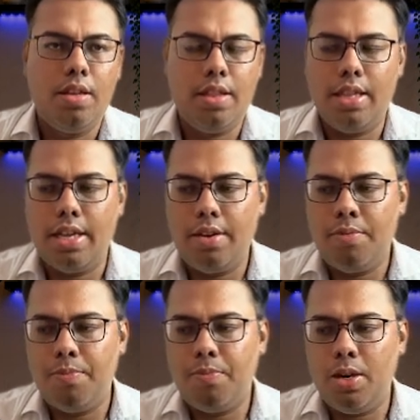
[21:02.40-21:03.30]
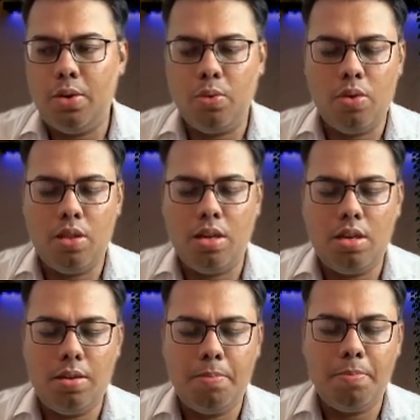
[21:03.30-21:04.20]
then we took the
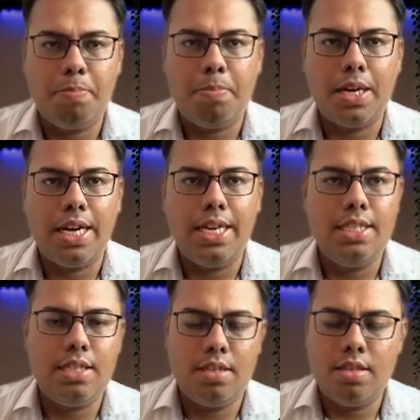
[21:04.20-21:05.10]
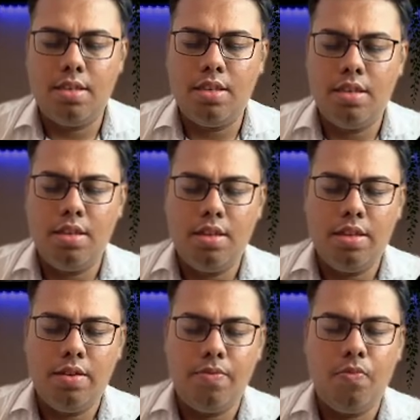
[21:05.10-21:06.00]
price
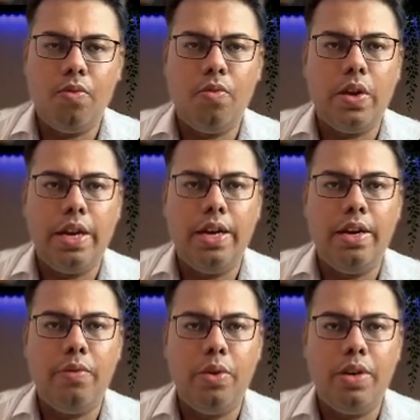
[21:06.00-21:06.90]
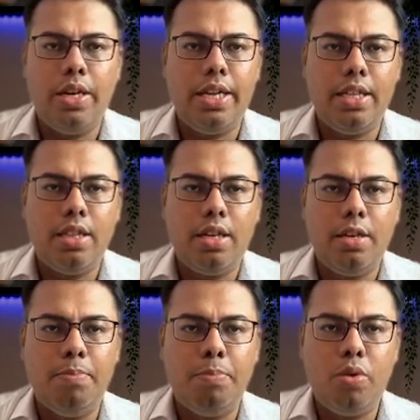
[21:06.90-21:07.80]
and we will take the
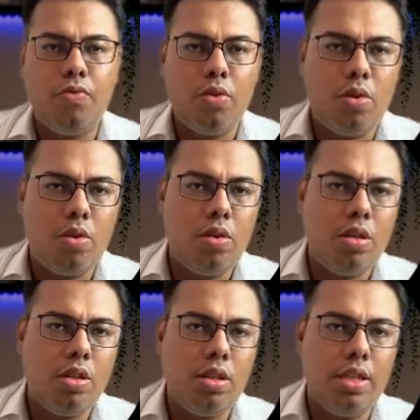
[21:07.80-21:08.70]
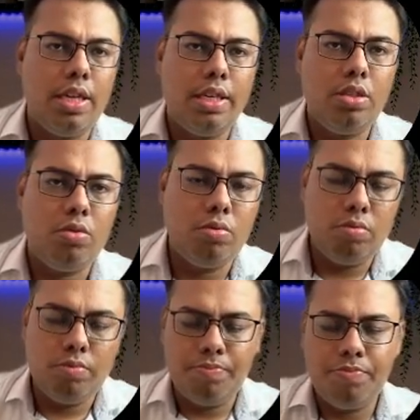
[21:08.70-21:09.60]
input for that to
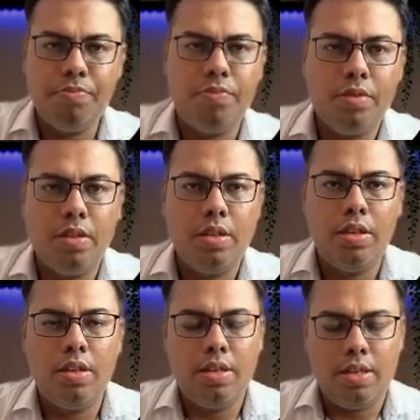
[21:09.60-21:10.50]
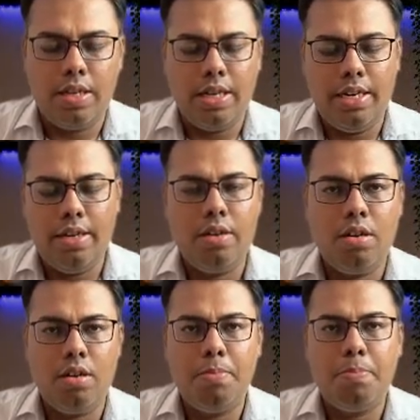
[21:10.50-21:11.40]

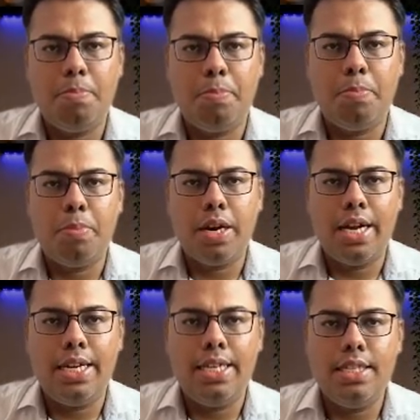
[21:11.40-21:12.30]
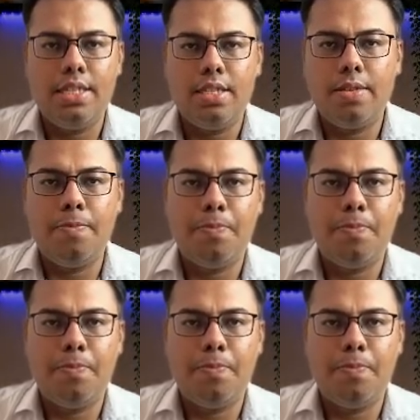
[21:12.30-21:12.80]
enter price.